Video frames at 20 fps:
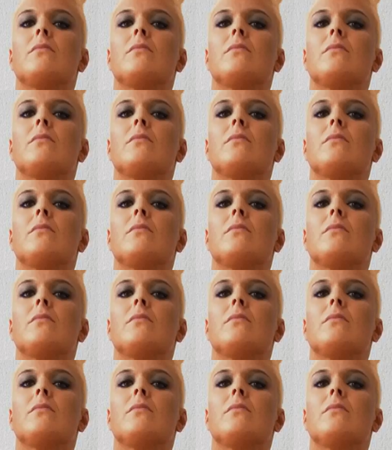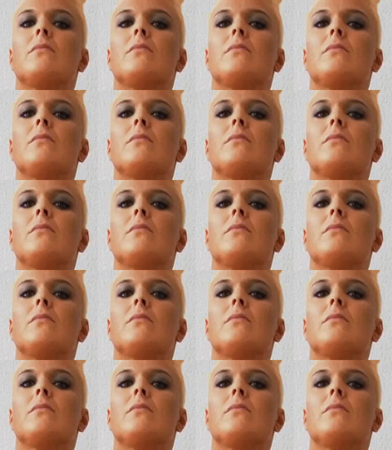
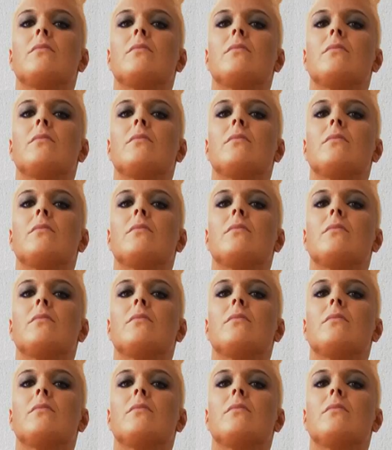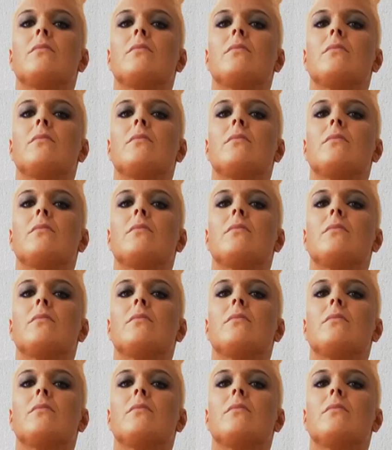
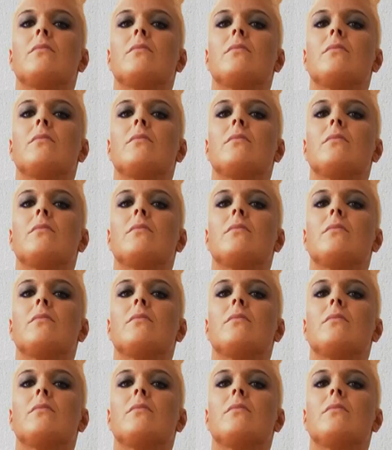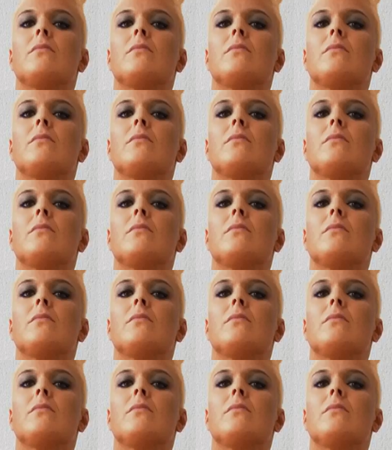
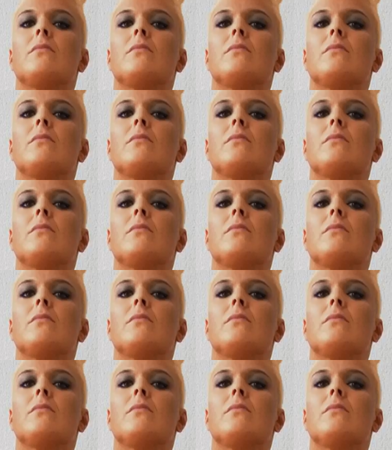[no speech]